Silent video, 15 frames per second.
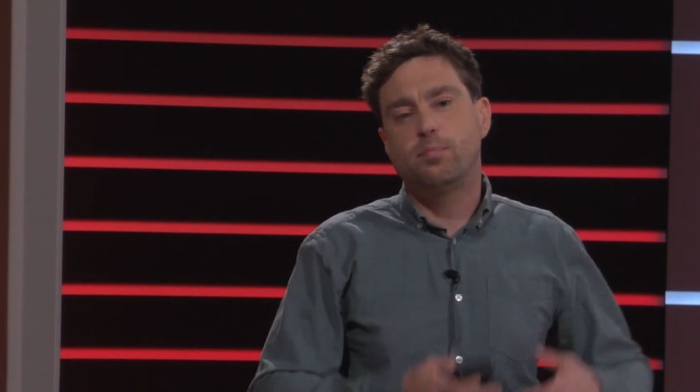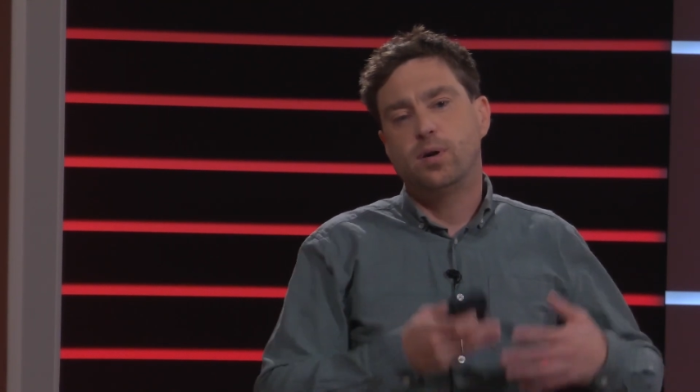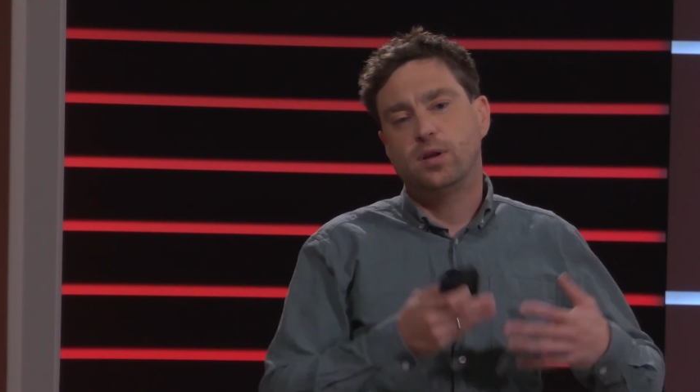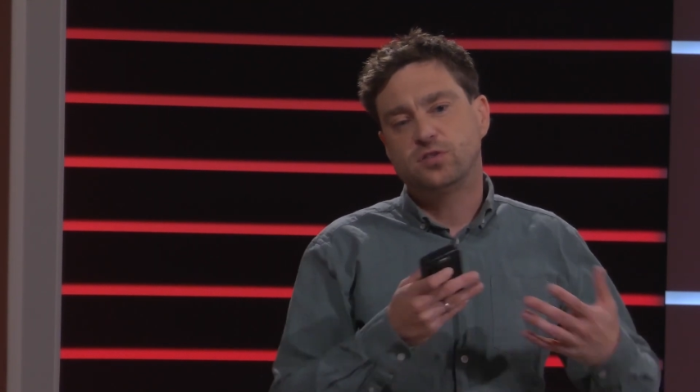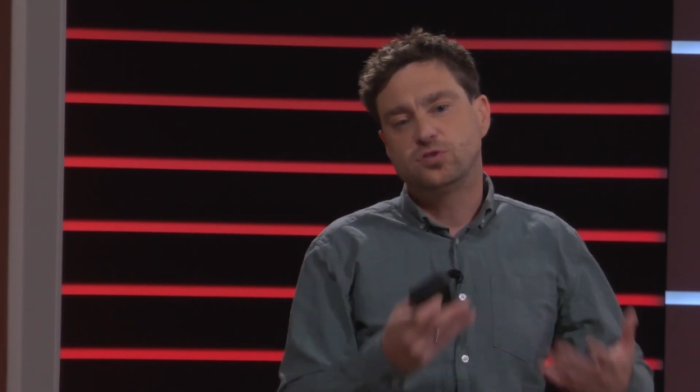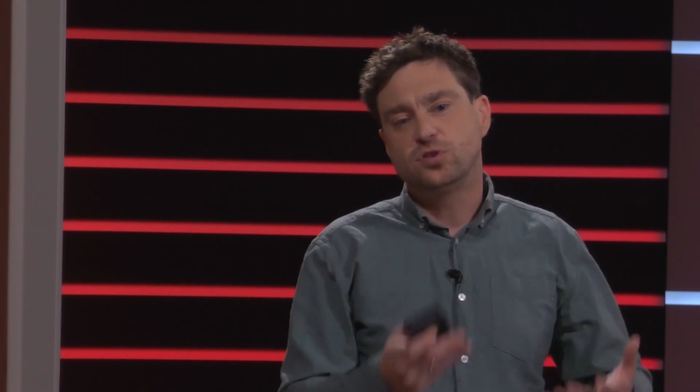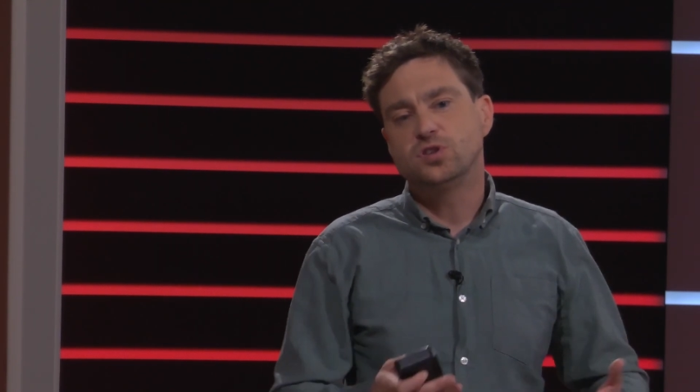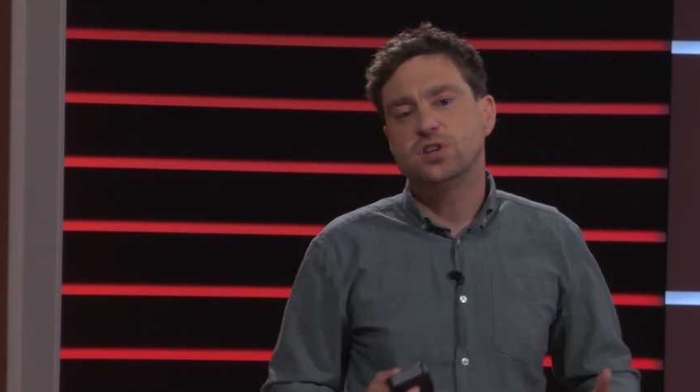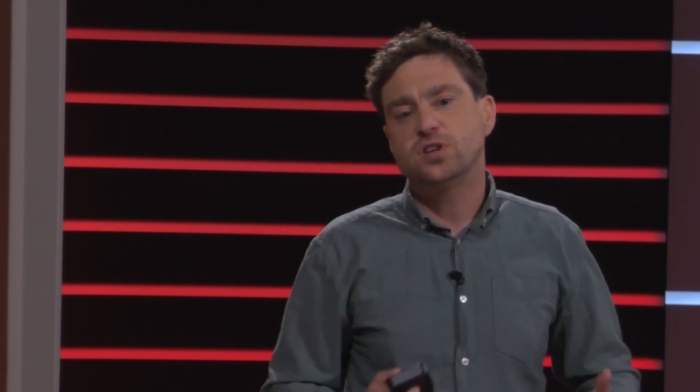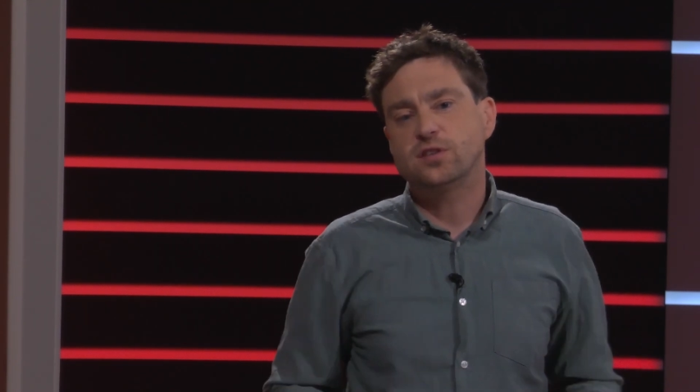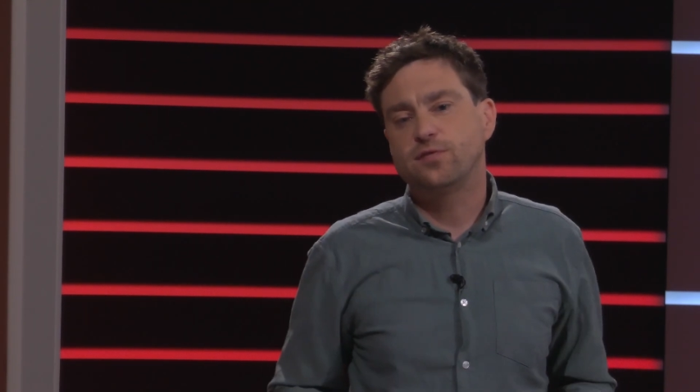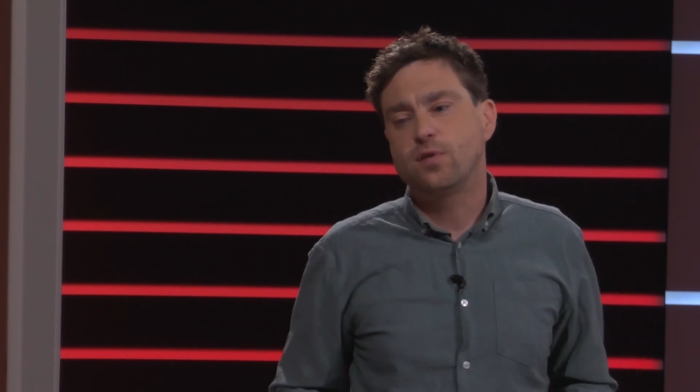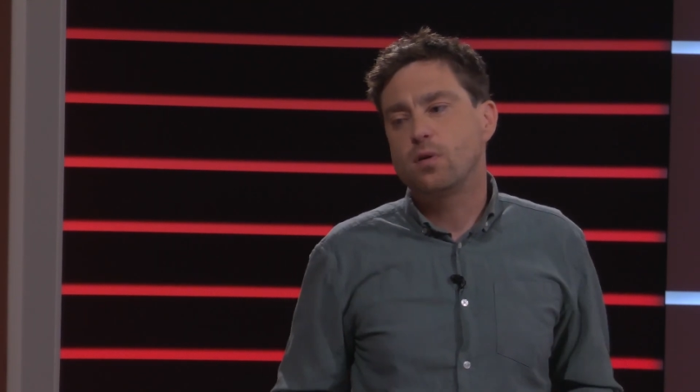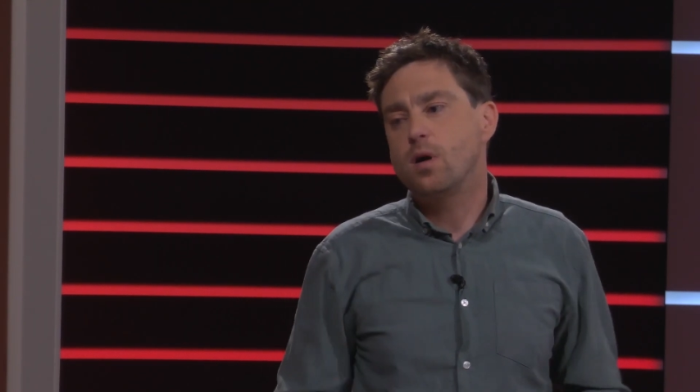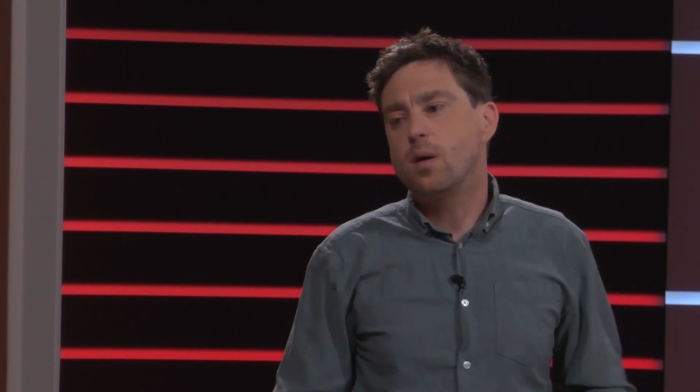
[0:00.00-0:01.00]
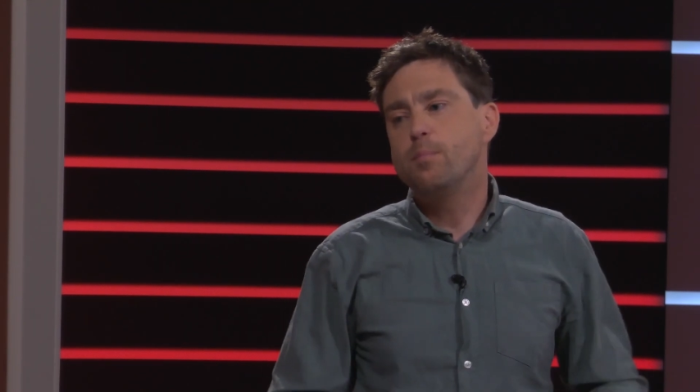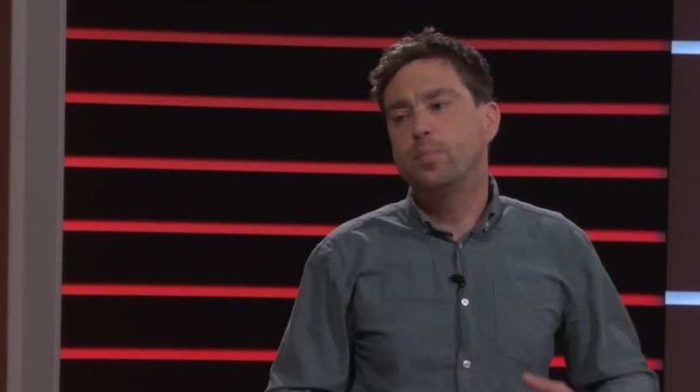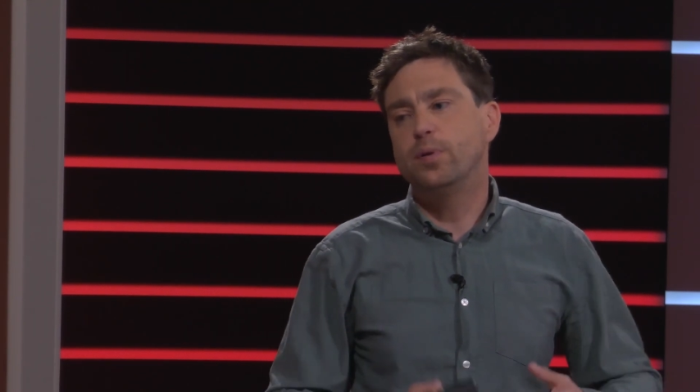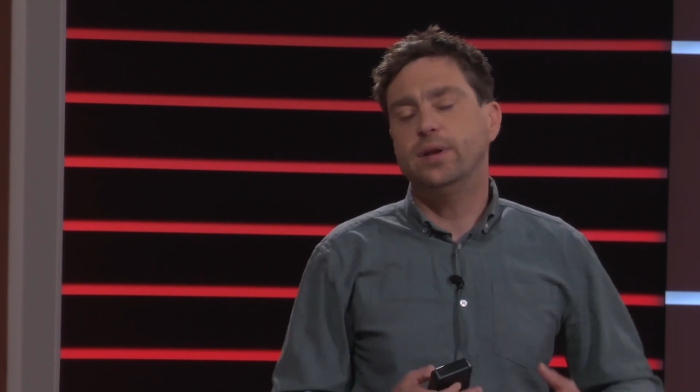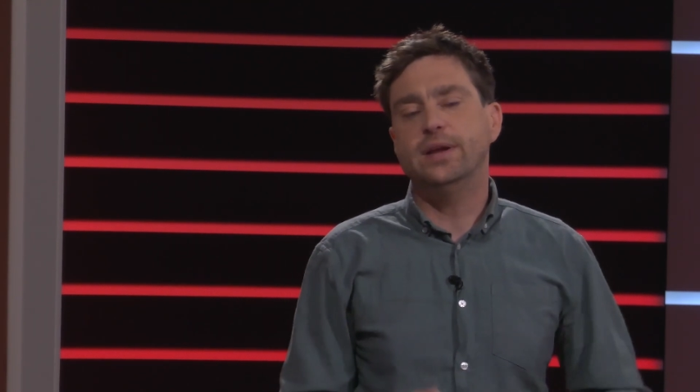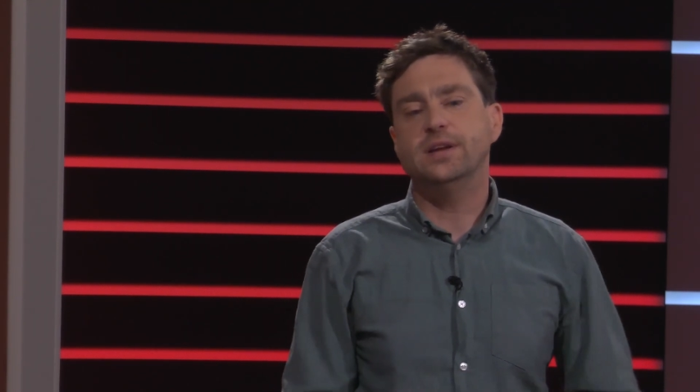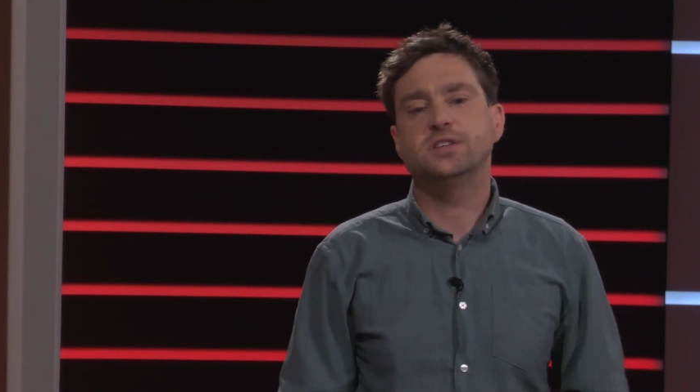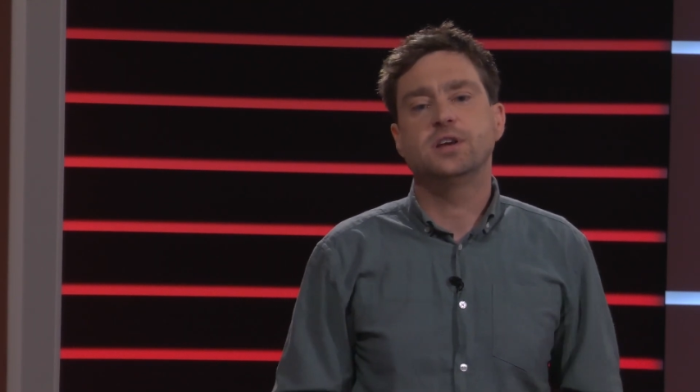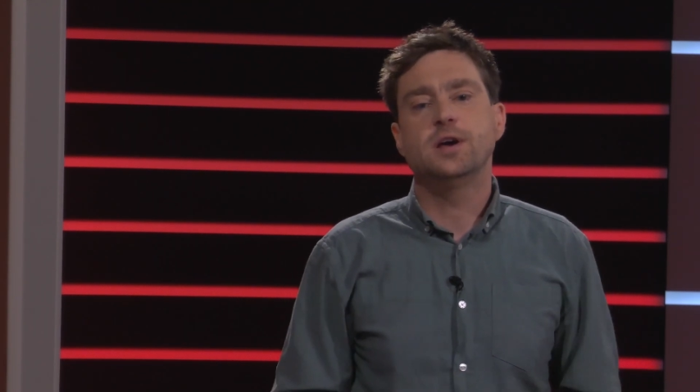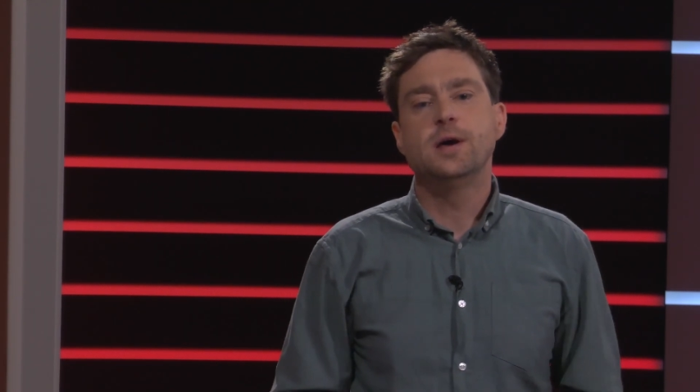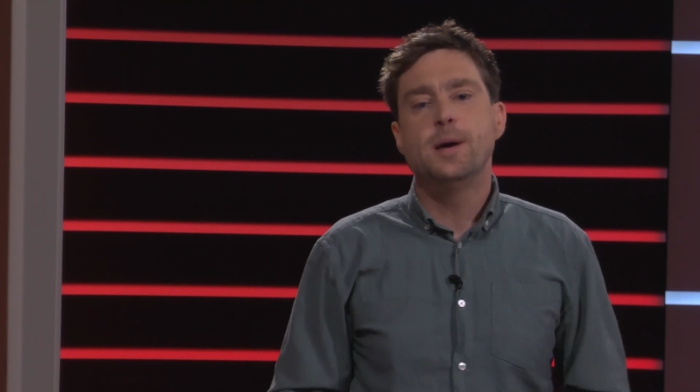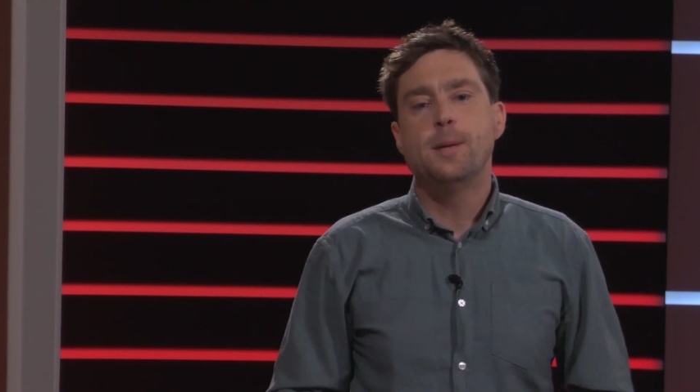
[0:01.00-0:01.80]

but successful companies